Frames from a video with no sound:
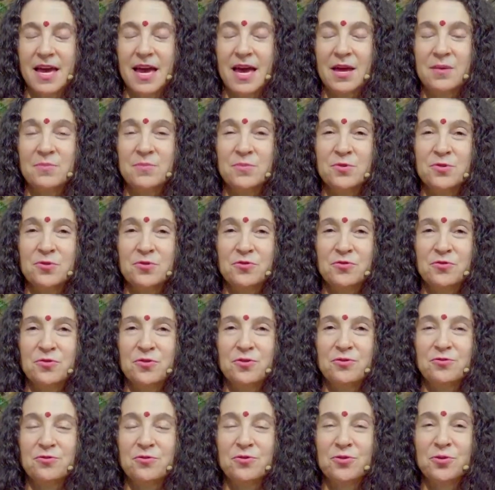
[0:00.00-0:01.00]
and move
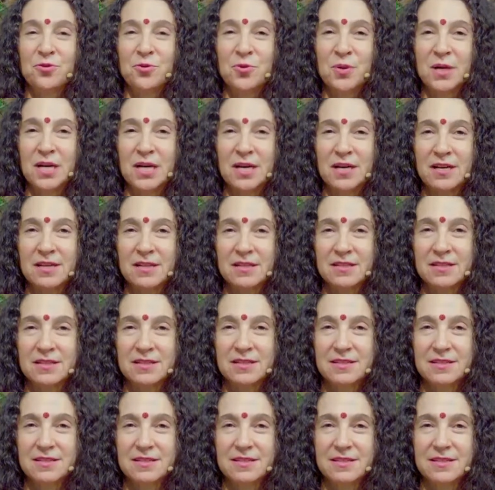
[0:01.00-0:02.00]
through the world,
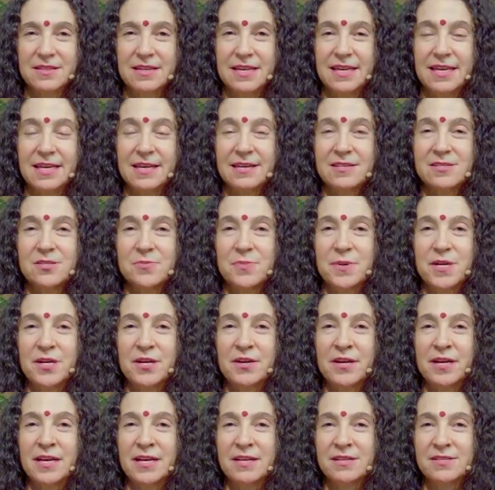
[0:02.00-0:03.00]

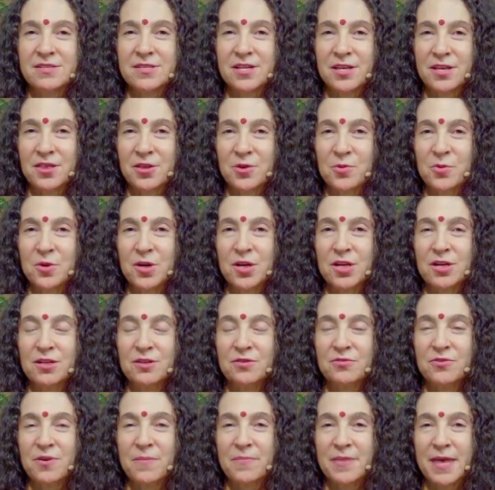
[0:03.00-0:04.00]
experiencing the
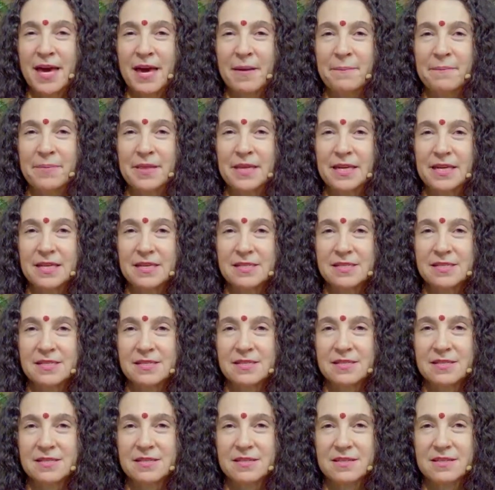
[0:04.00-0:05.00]
world from that
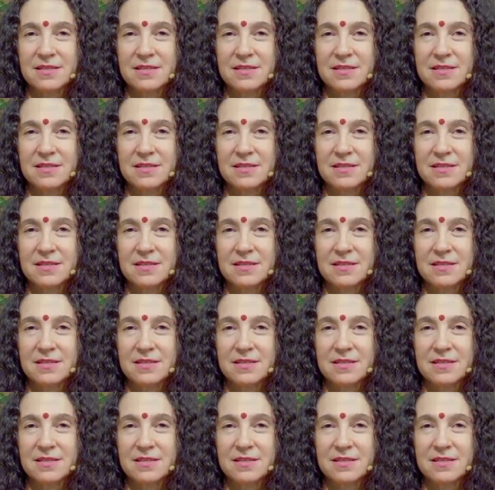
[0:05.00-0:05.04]
place.